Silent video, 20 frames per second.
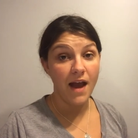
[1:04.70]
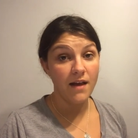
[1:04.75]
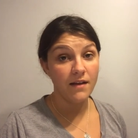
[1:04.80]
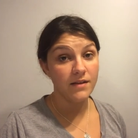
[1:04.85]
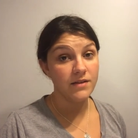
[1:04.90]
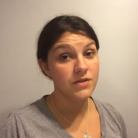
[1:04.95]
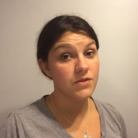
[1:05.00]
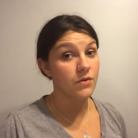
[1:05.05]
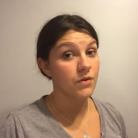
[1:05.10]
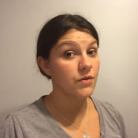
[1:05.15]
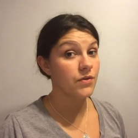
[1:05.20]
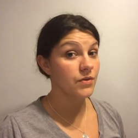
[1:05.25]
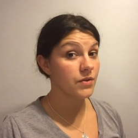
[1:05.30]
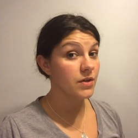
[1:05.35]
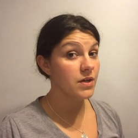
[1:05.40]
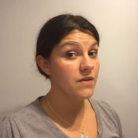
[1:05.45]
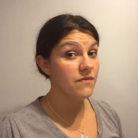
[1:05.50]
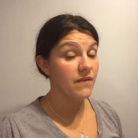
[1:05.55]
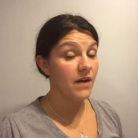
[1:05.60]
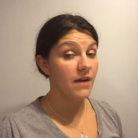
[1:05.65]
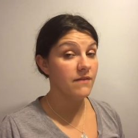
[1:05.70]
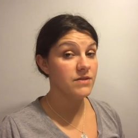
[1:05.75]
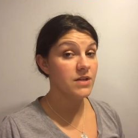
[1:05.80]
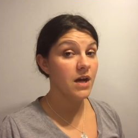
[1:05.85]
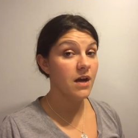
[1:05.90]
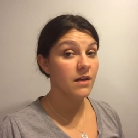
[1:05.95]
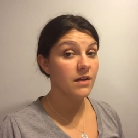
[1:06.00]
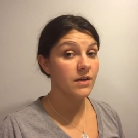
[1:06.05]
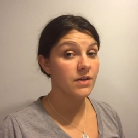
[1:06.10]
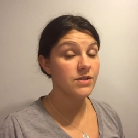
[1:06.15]
gallons or
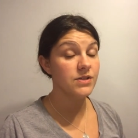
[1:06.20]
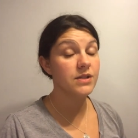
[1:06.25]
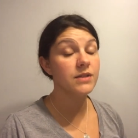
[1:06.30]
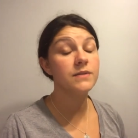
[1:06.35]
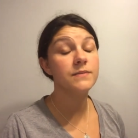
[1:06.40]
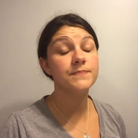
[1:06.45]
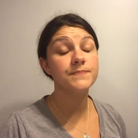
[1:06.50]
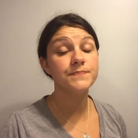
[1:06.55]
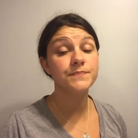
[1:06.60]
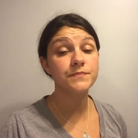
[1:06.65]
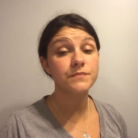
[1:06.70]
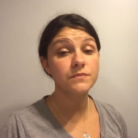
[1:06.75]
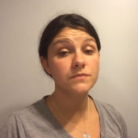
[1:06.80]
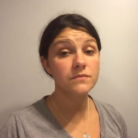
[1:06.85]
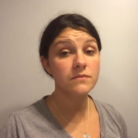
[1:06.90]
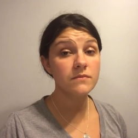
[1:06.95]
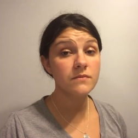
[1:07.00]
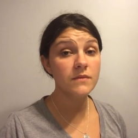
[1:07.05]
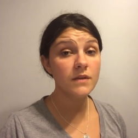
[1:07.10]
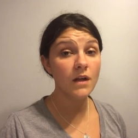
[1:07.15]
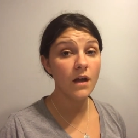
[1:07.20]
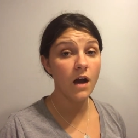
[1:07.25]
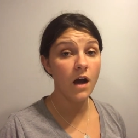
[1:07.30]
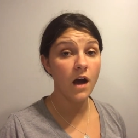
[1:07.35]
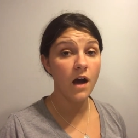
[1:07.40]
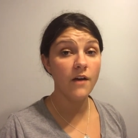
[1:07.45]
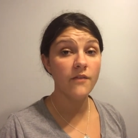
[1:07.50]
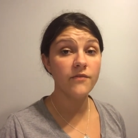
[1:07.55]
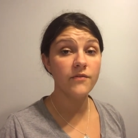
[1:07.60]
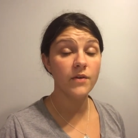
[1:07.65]
$35
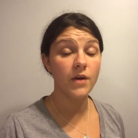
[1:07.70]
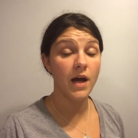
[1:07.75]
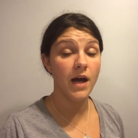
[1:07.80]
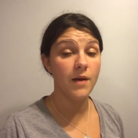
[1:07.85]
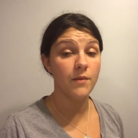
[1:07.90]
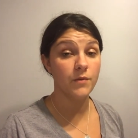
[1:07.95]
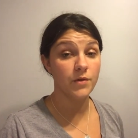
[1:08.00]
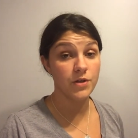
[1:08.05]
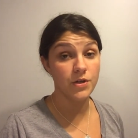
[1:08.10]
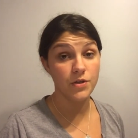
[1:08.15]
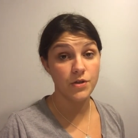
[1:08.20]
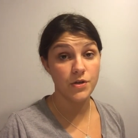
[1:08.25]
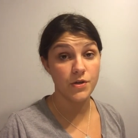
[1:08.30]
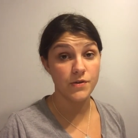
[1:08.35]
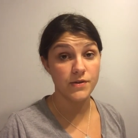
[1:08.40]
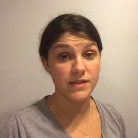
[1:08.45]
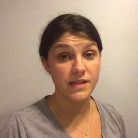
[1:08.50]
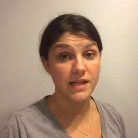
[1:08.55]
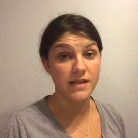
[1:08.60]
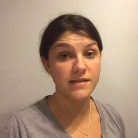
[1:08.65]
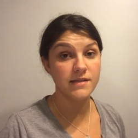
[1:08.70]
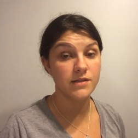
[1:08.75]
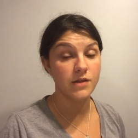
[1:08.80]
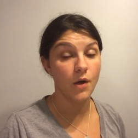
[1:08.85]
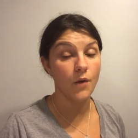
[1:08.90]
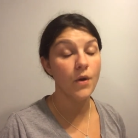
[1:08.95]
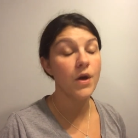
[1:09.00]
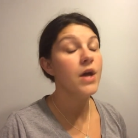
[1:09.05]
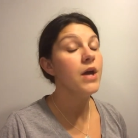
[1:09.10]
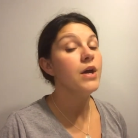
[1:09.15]
off um, when you use this.
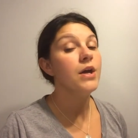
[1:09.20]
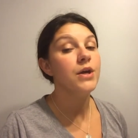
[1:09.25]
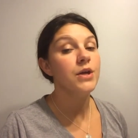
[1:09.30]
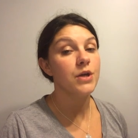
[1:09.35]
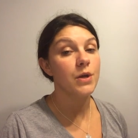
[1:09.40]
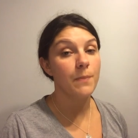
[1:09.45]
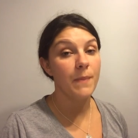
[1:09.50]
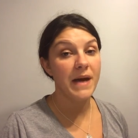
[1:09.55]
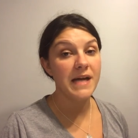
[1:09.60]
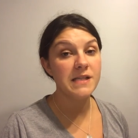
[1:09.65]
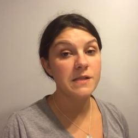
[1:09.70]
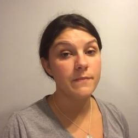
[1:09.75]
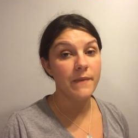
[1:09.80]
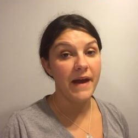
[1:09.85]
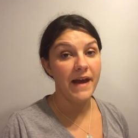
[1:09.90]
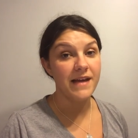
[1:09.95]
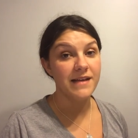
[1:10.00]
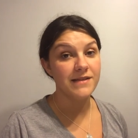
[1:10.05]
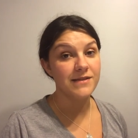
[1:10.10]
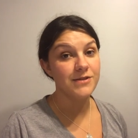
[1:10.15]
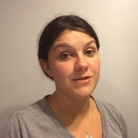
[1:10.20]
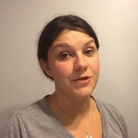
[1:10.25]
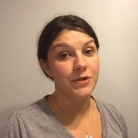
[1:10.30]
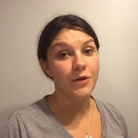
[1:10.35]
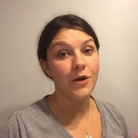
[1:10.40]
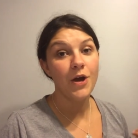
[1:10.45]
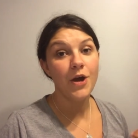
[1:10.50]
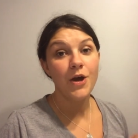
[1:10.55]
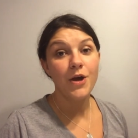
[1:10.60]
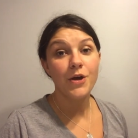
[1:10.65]
So your best bet is
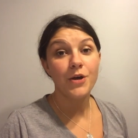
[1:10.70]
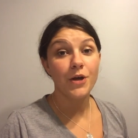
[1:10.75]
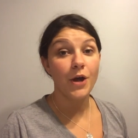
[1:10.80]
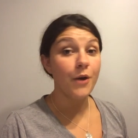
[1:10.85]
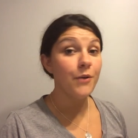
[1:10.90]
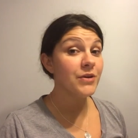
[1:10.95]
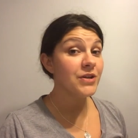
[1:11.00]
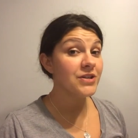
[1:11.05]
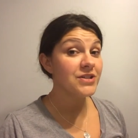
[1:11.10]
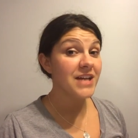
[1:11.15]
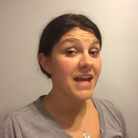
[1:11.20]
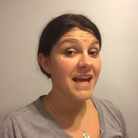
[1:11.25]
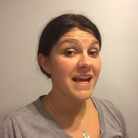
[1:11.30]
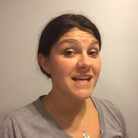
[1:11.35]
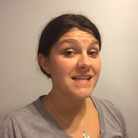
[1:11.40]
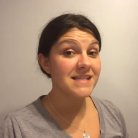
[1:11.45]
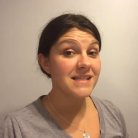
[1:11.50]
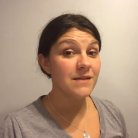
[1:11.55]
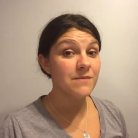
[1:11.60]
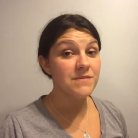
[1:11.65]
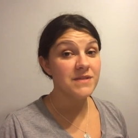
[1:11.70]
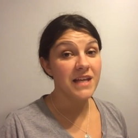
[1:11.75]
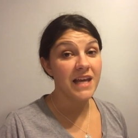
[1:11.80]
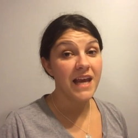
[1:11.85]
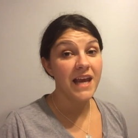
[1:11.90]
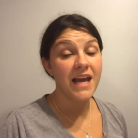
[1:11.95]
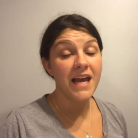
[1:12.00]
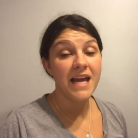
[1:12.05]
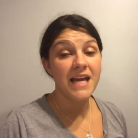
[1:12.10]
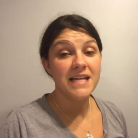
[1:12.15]
to go when your tank is
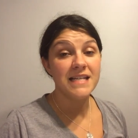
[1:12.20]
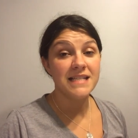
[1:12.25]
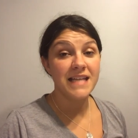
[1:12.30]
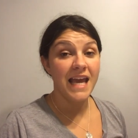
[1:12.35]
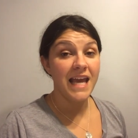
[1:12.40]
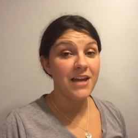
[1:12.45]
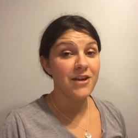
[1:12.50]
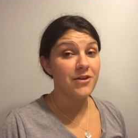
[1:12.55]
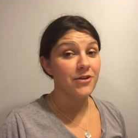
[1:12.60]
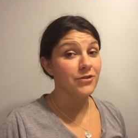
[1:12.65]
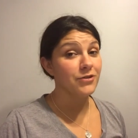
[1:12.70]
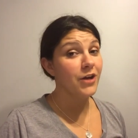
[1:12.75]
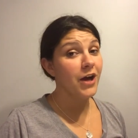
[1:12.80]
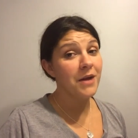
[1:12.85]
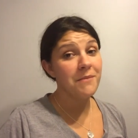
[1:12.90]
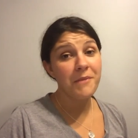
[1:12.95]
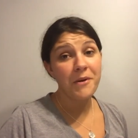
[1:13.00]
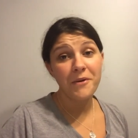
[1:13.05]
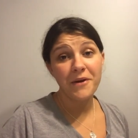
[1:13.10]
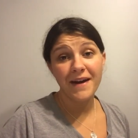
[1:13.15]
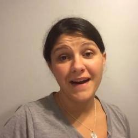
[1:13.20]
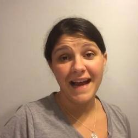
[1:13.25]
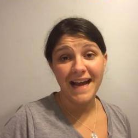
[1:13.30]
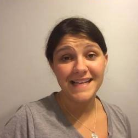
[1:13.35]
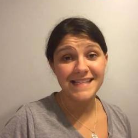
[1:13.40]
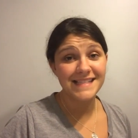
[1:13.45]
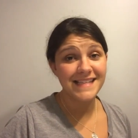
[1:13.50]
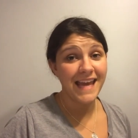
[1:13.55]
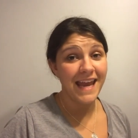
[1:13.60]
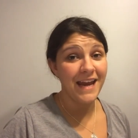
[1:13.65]
empty, take your lawnmower
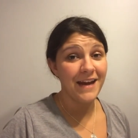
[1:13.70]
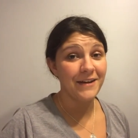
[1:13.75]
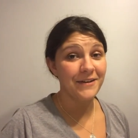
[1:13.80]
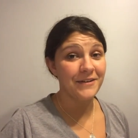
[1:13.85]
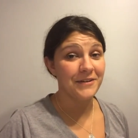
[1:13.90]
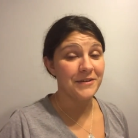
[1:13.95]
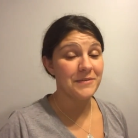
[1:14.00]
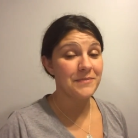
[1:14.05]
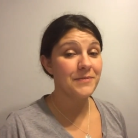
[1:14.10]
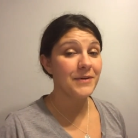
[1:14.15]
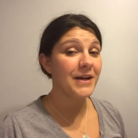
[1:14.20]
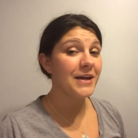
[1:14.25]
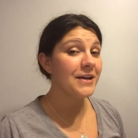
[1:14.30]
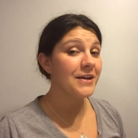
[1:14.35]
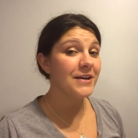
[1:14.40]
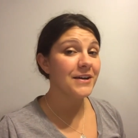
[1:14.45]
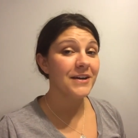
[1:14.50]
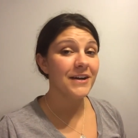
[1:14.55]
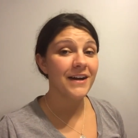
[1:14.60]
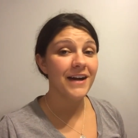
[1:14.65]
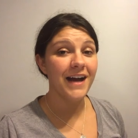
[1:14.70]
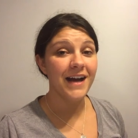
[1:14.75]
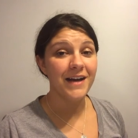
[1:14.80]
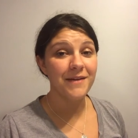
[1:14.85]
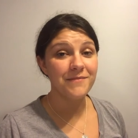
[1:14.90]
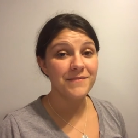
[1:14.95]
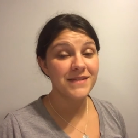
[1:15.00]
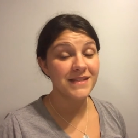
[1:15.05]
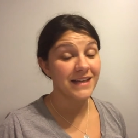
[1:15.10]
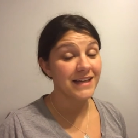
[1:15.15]
gas can or bring your
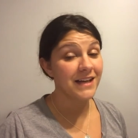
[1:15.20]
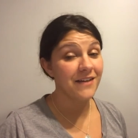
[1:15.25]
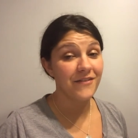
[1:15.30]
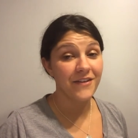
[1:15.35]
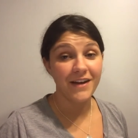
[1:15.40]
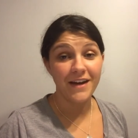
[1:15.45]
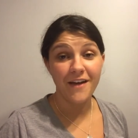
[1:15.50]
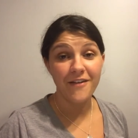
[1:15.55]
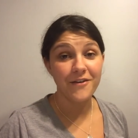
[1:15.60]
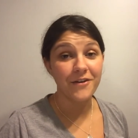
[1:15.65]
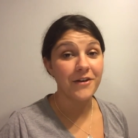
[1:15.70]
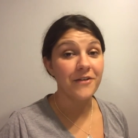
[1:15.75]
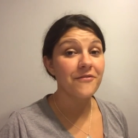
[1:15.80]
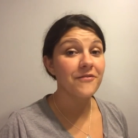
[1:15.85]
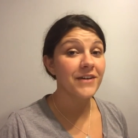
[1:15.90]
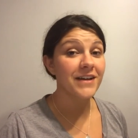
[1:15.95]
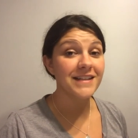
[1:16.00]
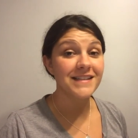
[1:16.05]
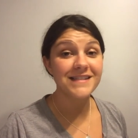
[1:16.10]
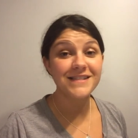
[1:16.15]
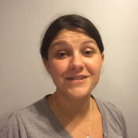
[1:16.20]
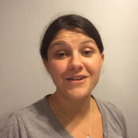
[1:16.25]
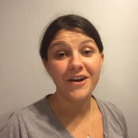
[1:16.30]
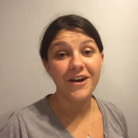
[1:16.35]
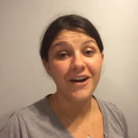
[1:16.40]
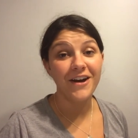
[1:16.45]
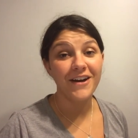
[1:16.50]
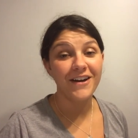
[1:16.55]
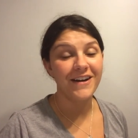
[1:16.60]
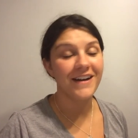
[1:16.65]
um, significant other or friend's
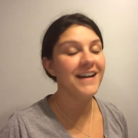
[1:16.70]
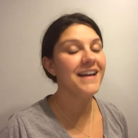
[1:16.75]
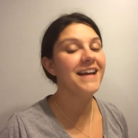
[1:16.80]
car